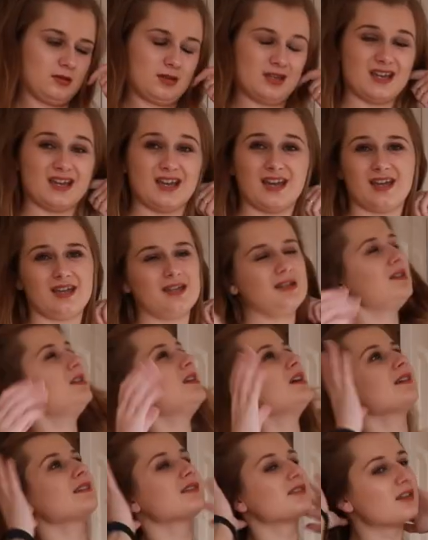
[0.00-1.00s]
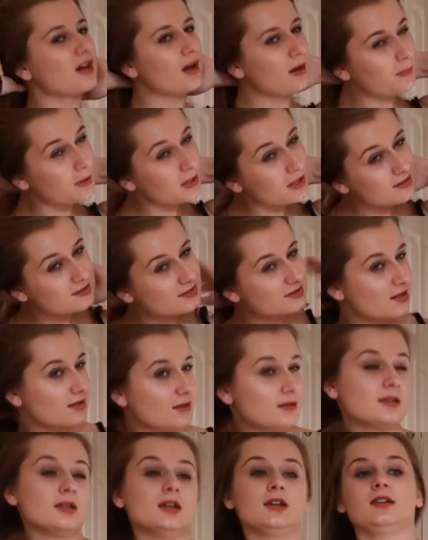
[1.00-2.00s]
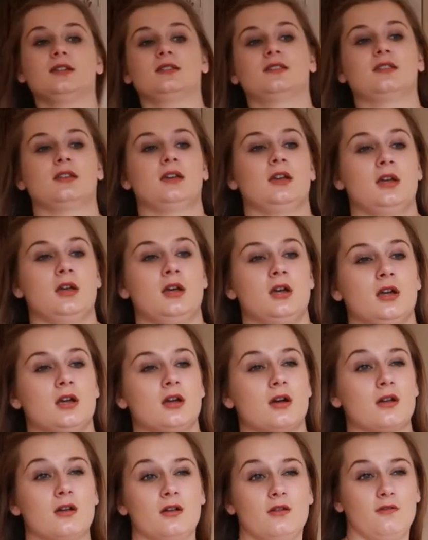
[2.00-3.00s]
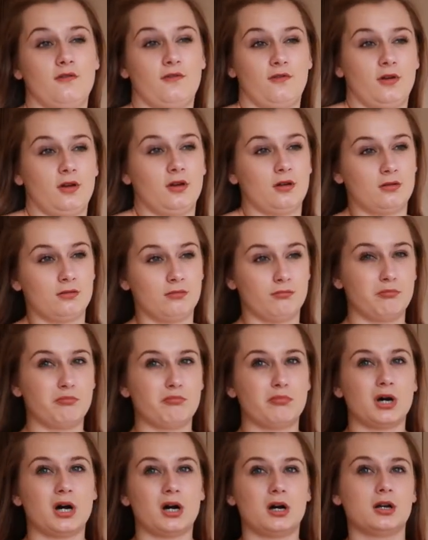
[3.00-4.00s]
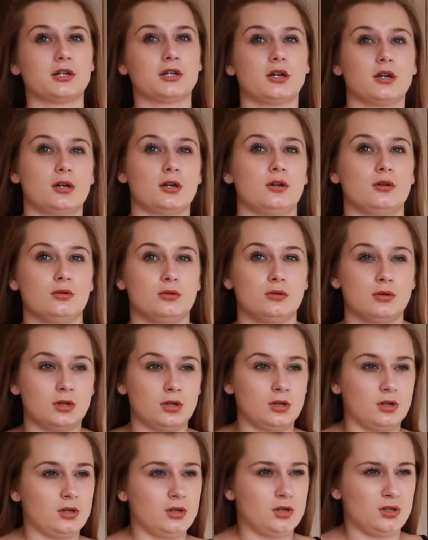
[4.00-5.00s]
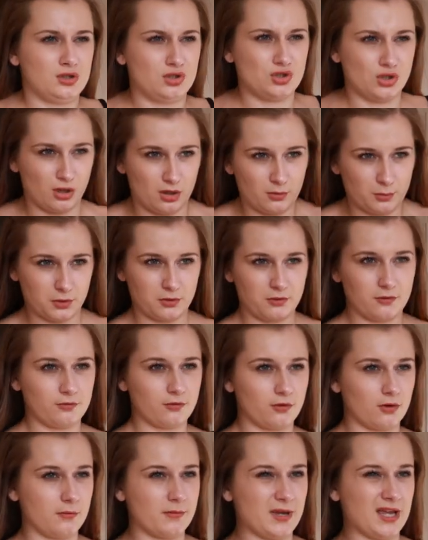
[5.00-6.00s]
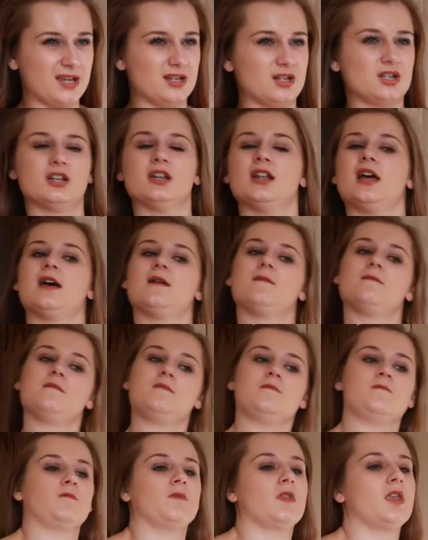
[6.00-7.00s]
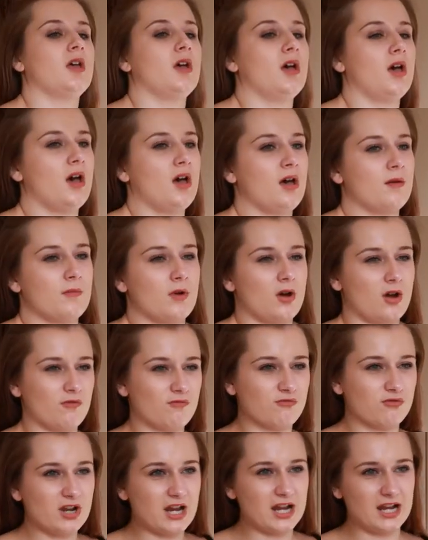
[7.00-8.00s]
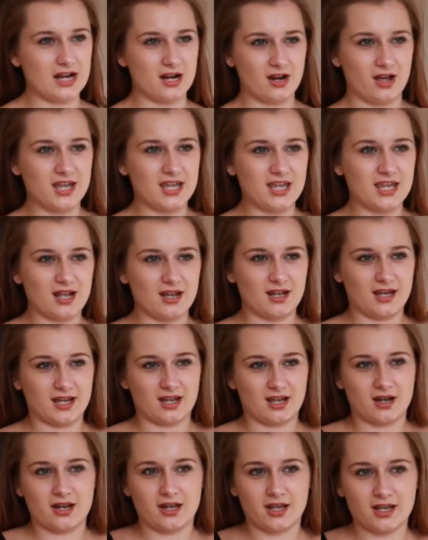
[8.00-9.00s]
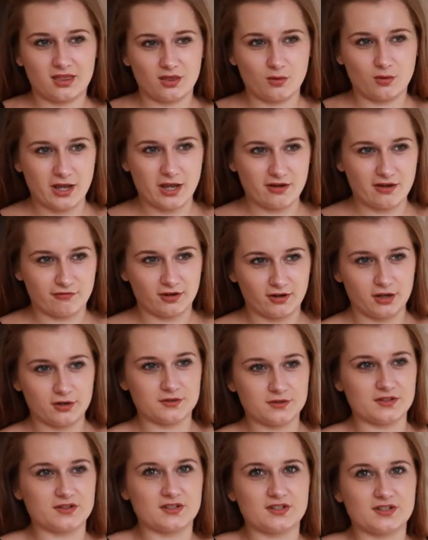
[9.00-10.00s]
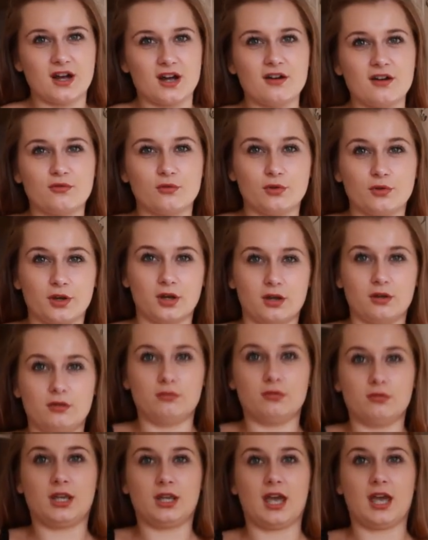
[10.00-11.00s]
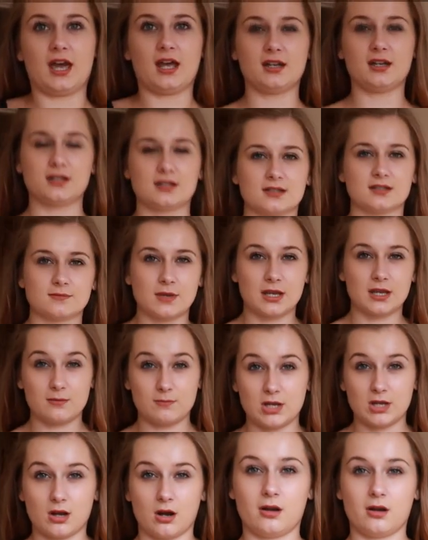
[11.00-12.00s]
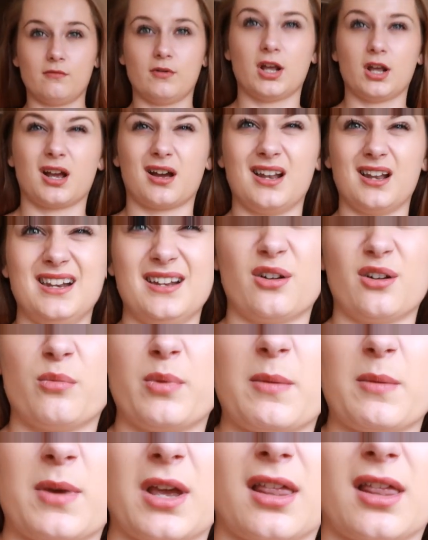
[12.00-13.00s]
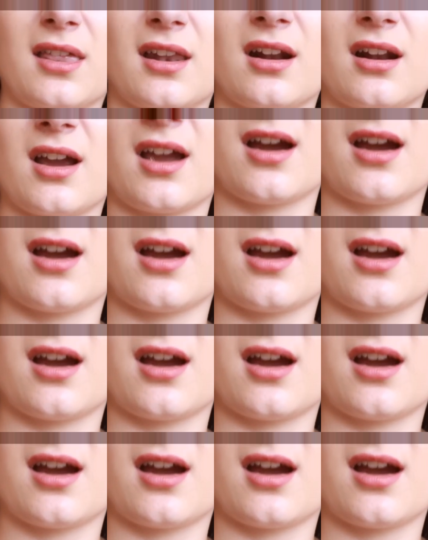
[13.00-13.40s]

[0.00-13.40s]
Okay, next up is this kind of bardo top from H&M. I really like it. Like, I like the way it flows and stuff. Although, again, it does make me kind of look a little bit bigger than I